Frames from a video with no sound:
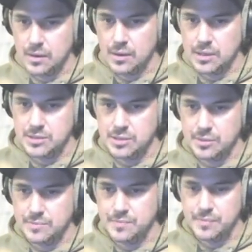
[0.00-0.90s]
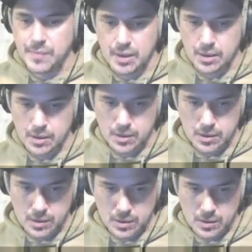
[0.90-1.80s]
All right, so
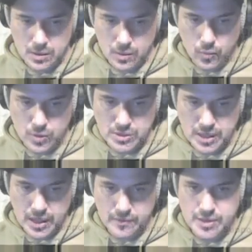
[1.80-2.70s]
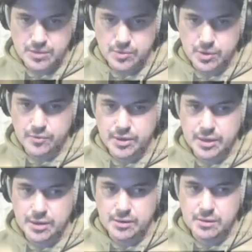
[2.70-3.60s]
once I have this one over
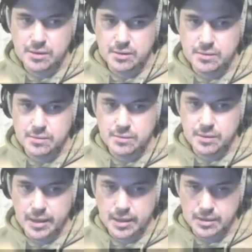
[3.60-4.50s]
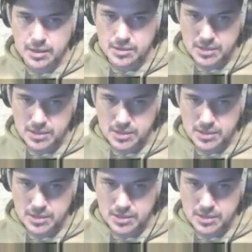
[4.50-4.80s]
here, and let's